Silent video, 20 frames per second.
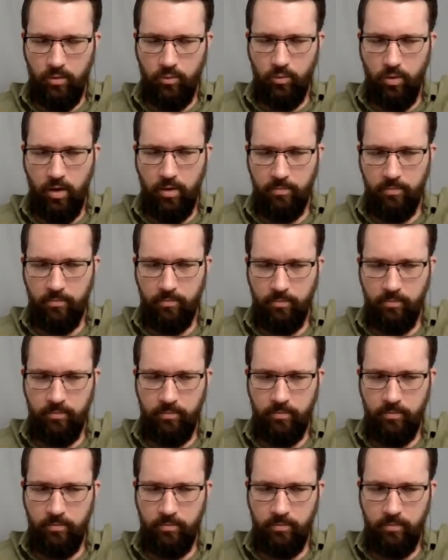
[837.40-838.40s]
what
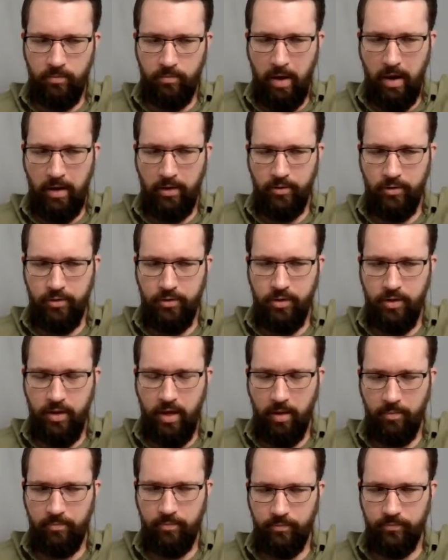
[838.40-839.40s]
matters to
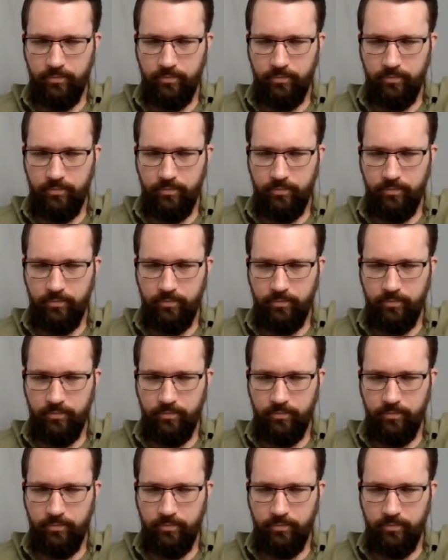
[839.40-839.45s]
them.